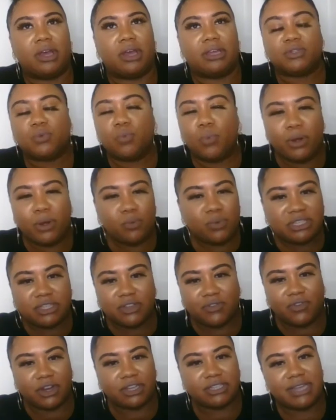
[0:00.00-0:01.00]
When
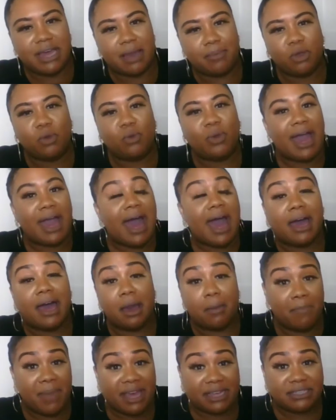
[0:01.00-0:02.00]
was the first time you
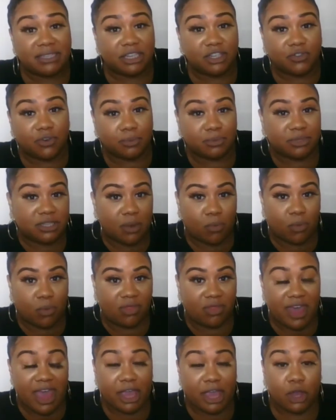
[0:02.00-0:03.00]
got a message from
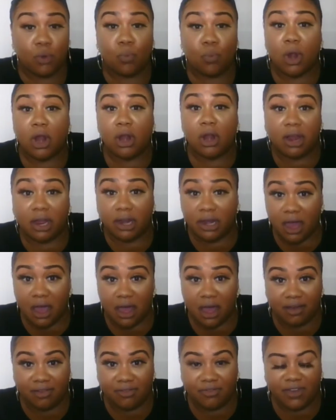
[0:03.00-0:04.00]
someone that you weren't
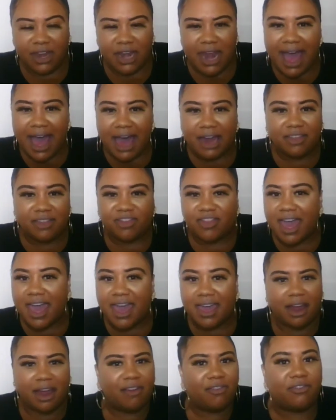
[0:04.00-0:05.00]
enough, and how did
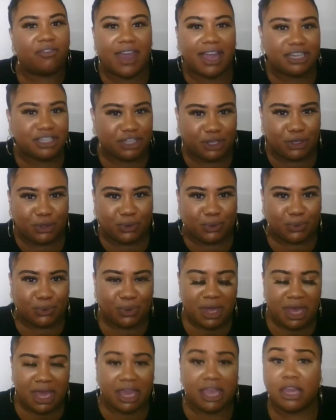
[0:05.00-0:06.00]
that affect
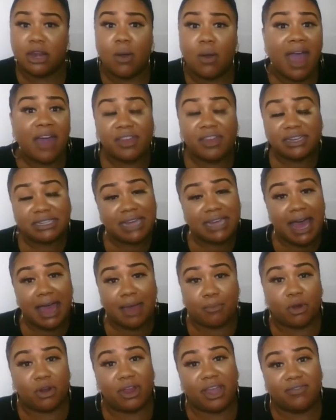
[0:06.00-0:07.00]
you, at the
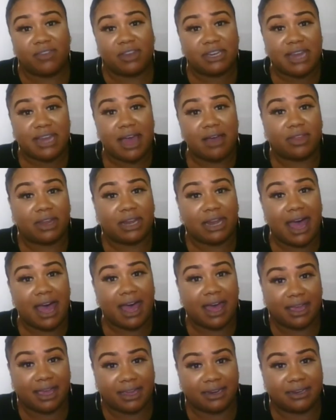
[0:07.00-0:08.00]
time or even down the
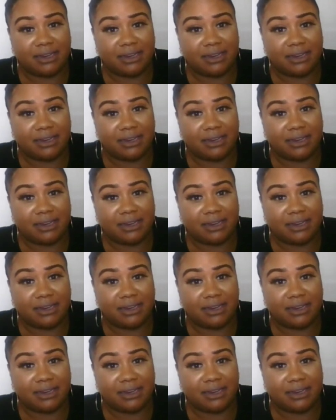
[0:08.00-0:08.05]
line?